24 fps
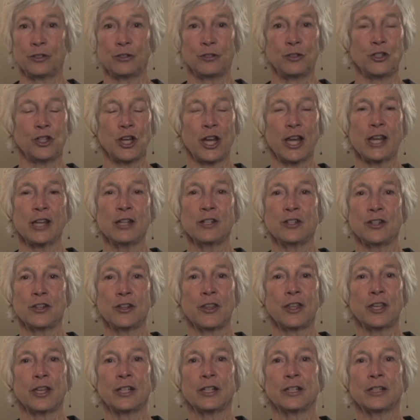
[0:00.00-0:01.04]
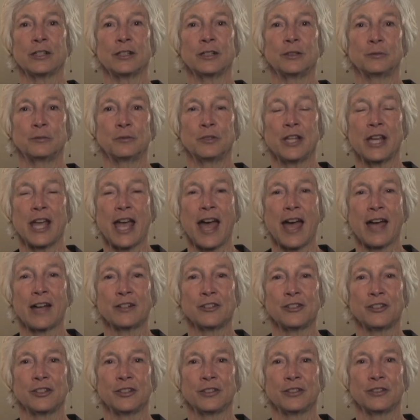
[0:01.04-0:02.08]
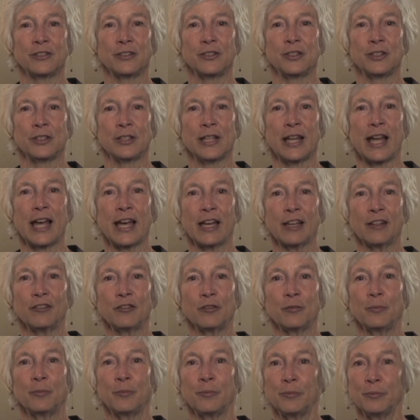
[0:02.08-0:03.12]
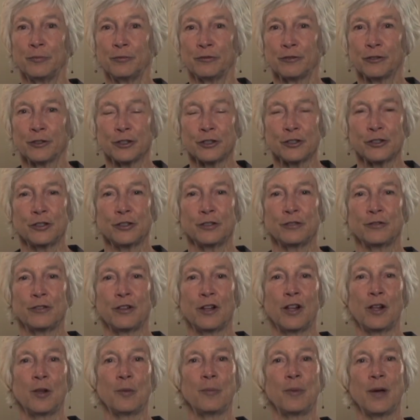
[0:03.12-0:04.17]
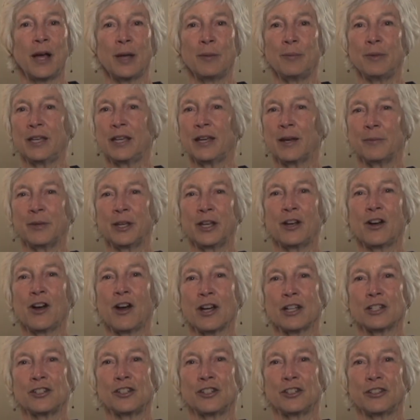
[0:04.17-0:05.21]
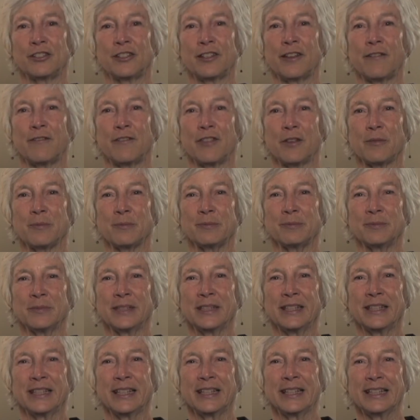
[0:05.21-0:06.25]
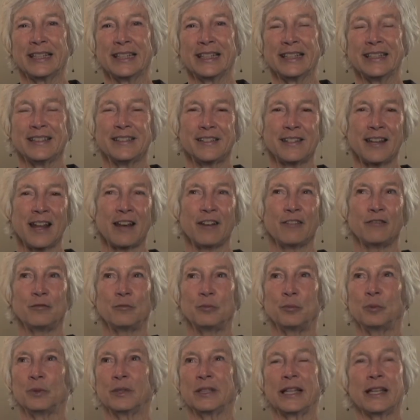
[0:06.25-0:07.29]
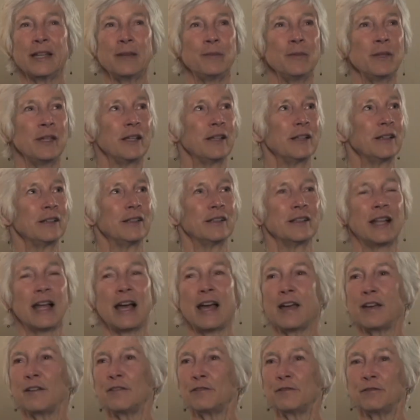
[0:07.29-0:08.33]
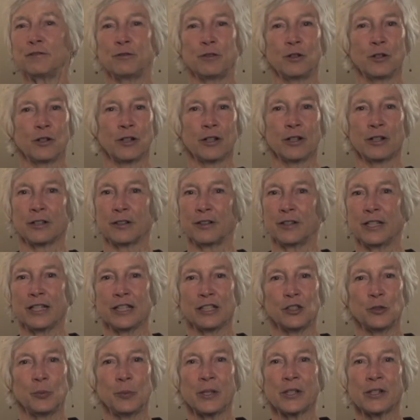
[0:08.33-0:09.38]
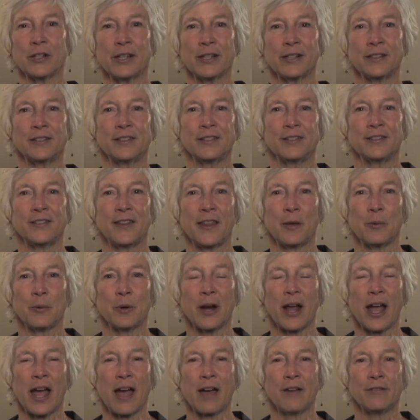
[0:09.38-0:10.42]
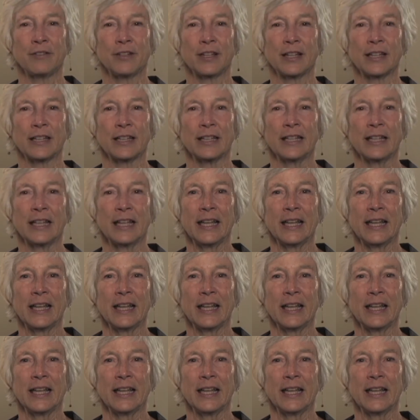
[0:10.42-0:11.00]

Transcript: change their reactions to life, first of all, by becoming conscious of them. Instead of blaming life for the experiences they were having,